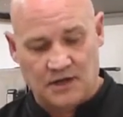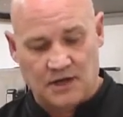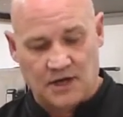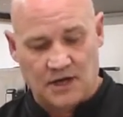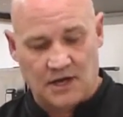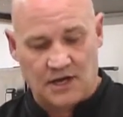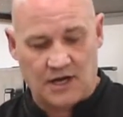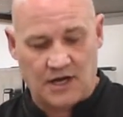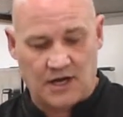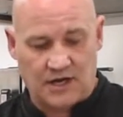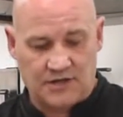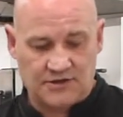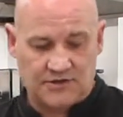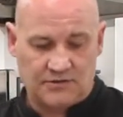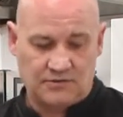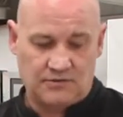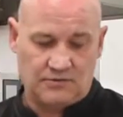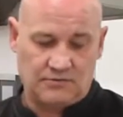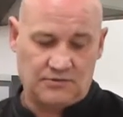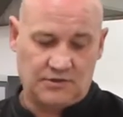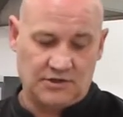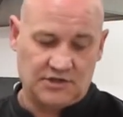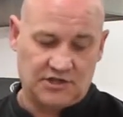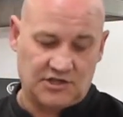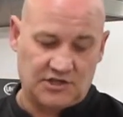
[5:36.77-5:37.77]

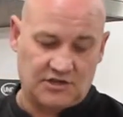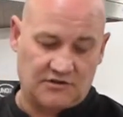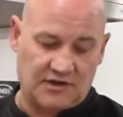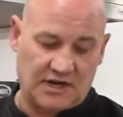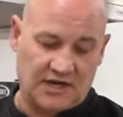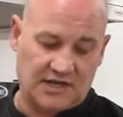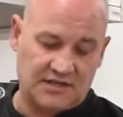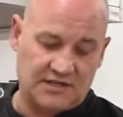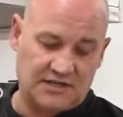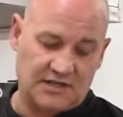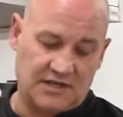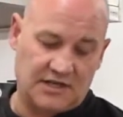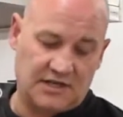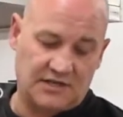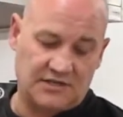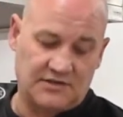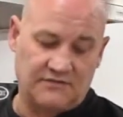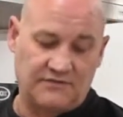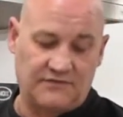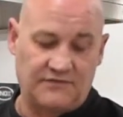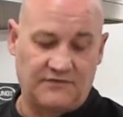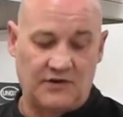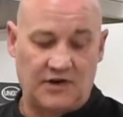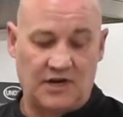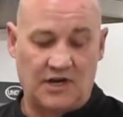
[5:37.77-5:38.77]
And once your egg's nice
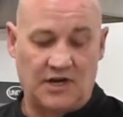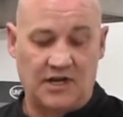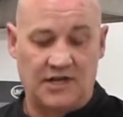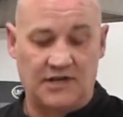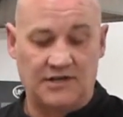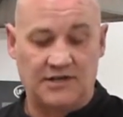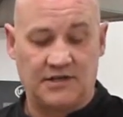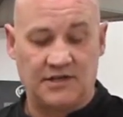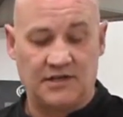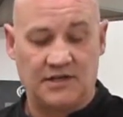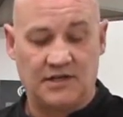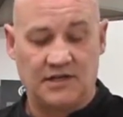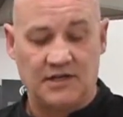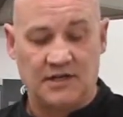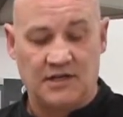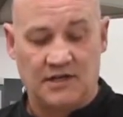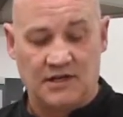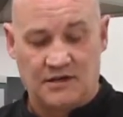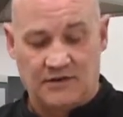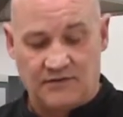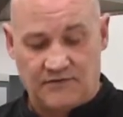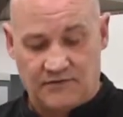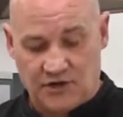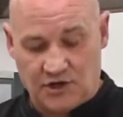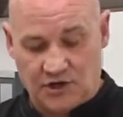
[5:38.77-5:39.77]
and fried,
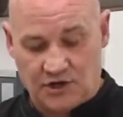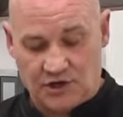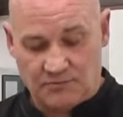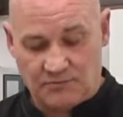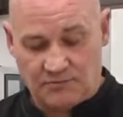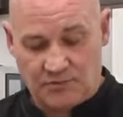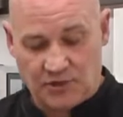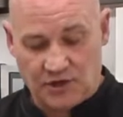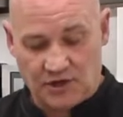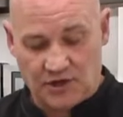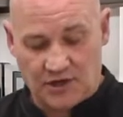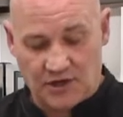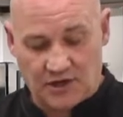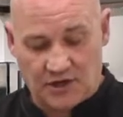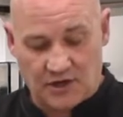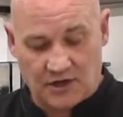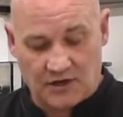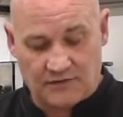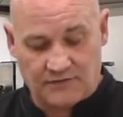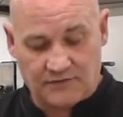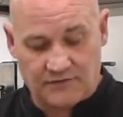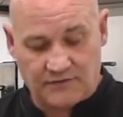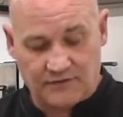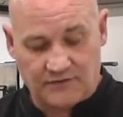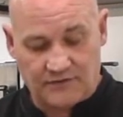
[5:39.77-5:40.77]
you can pull it
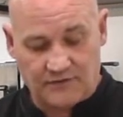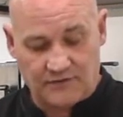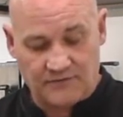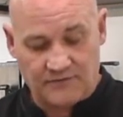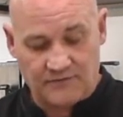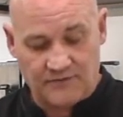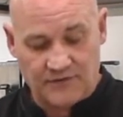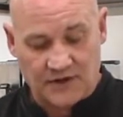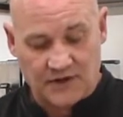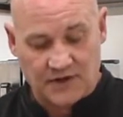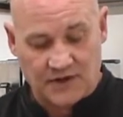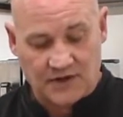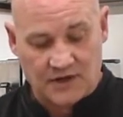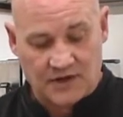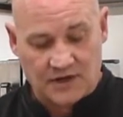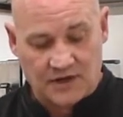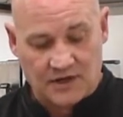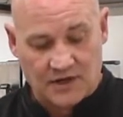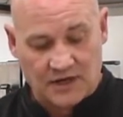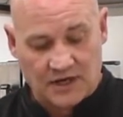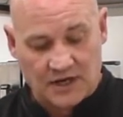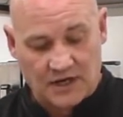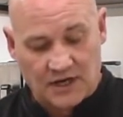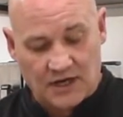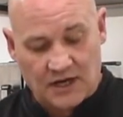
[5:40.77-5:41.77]

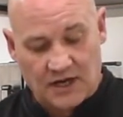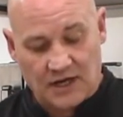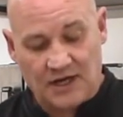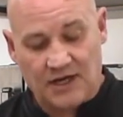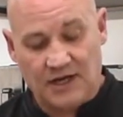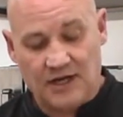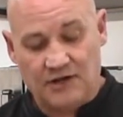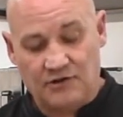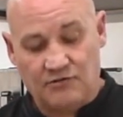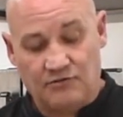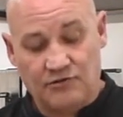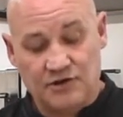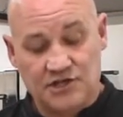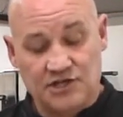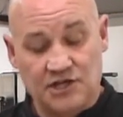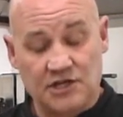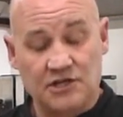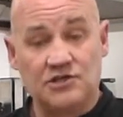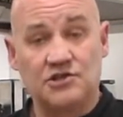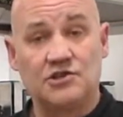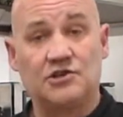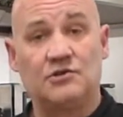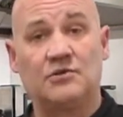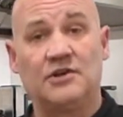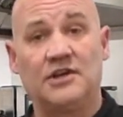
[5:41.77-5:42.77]
off and let the
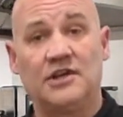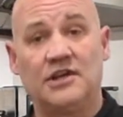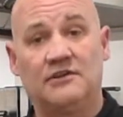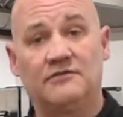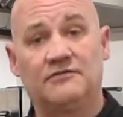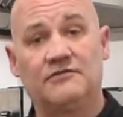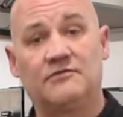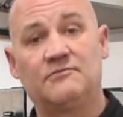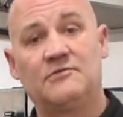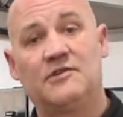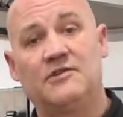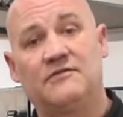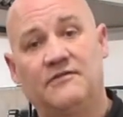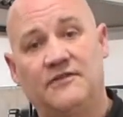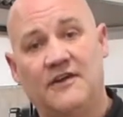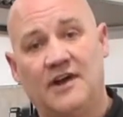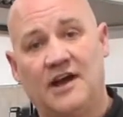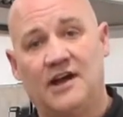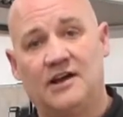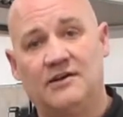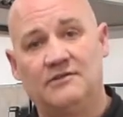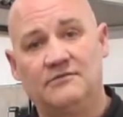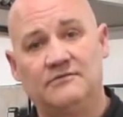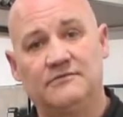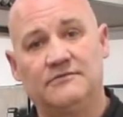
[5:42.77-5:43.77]
residual heat from the
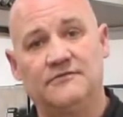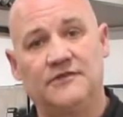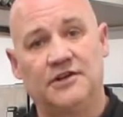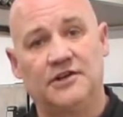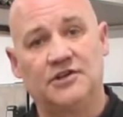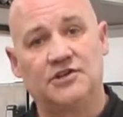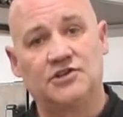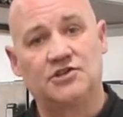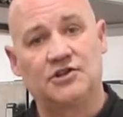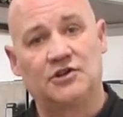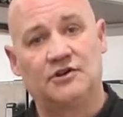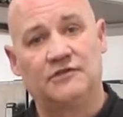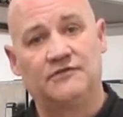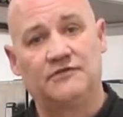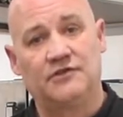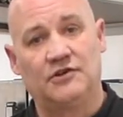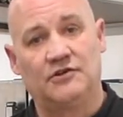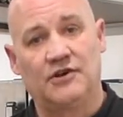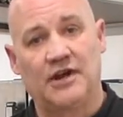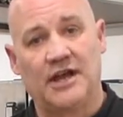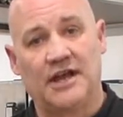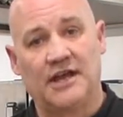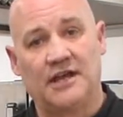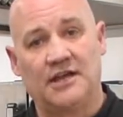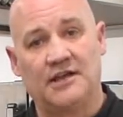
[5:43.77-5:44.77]
fat finish off
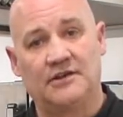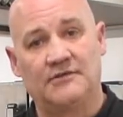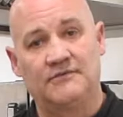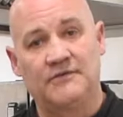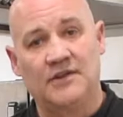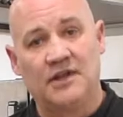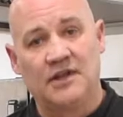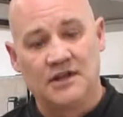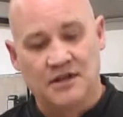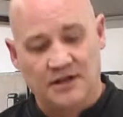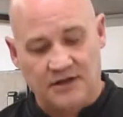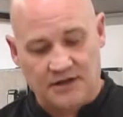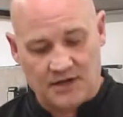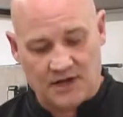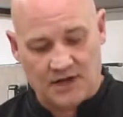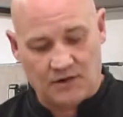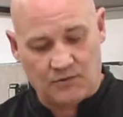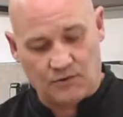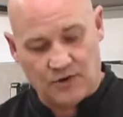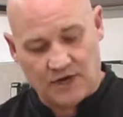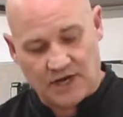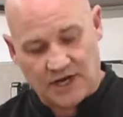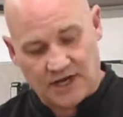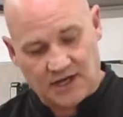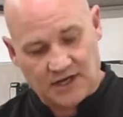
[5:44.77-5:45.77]
your egg.
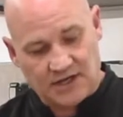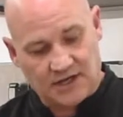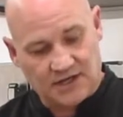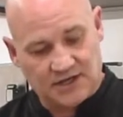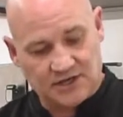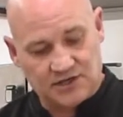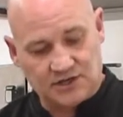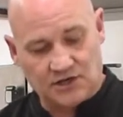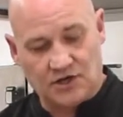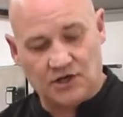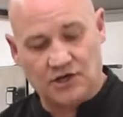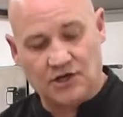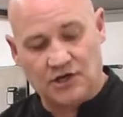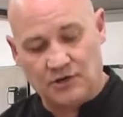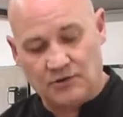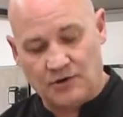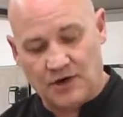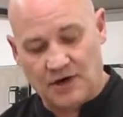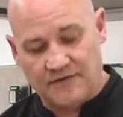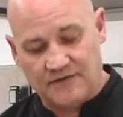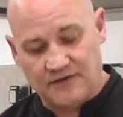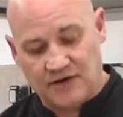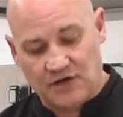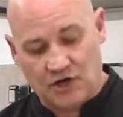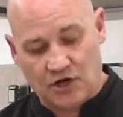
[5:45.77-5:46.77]
That way it's not going to
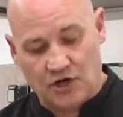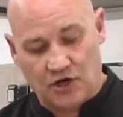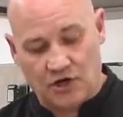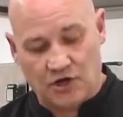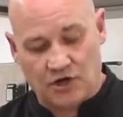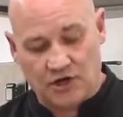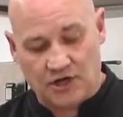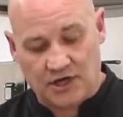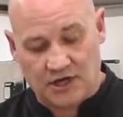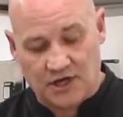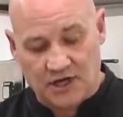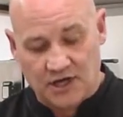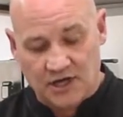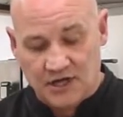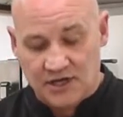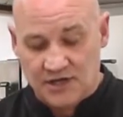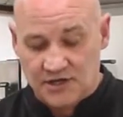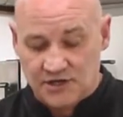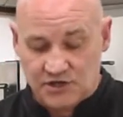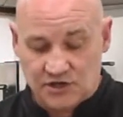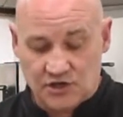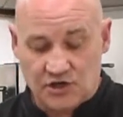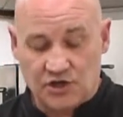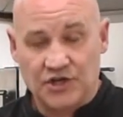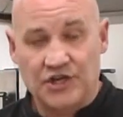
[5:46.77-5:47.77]
overcook,
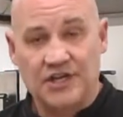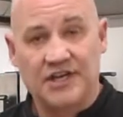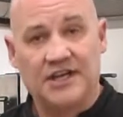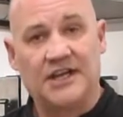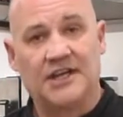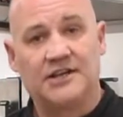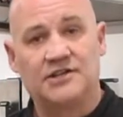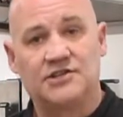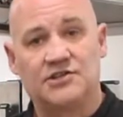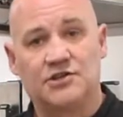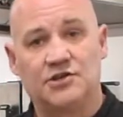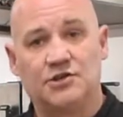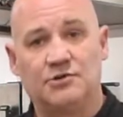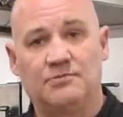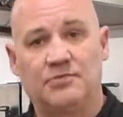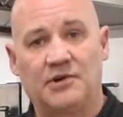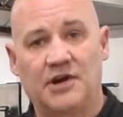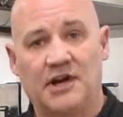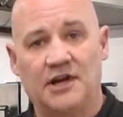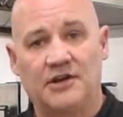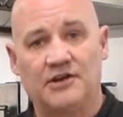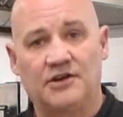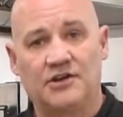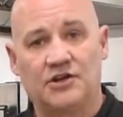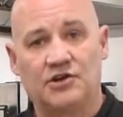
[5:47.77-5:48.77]
it's not going to get too
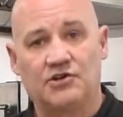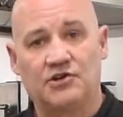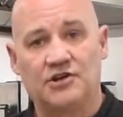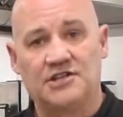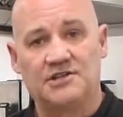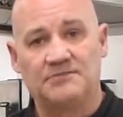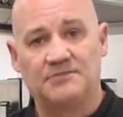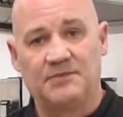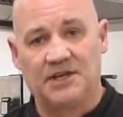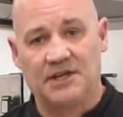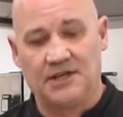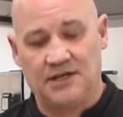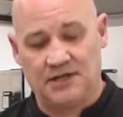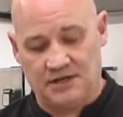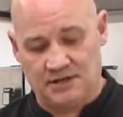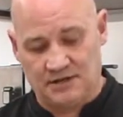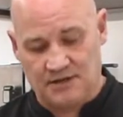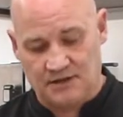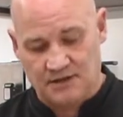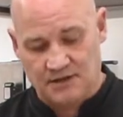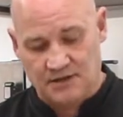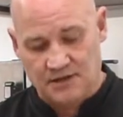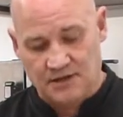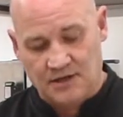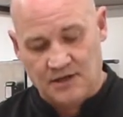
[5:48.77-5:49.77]
brown and crispy,
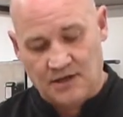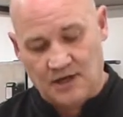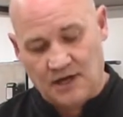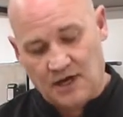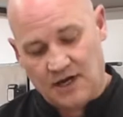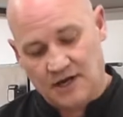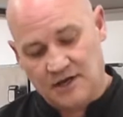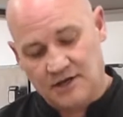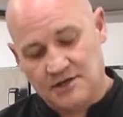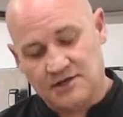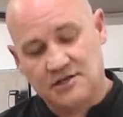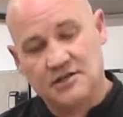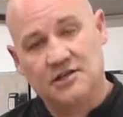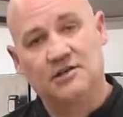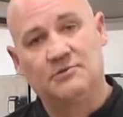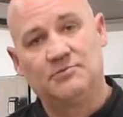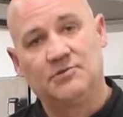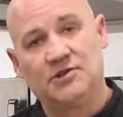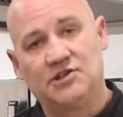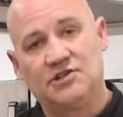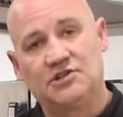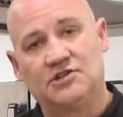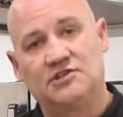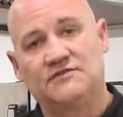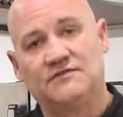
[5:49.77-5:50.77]
and it's going to
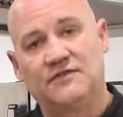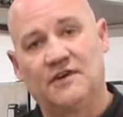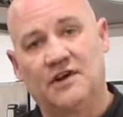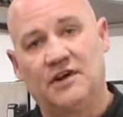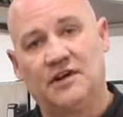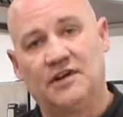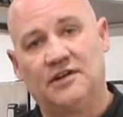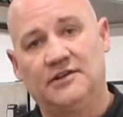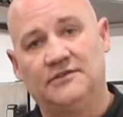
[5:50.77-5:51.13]
be just fine.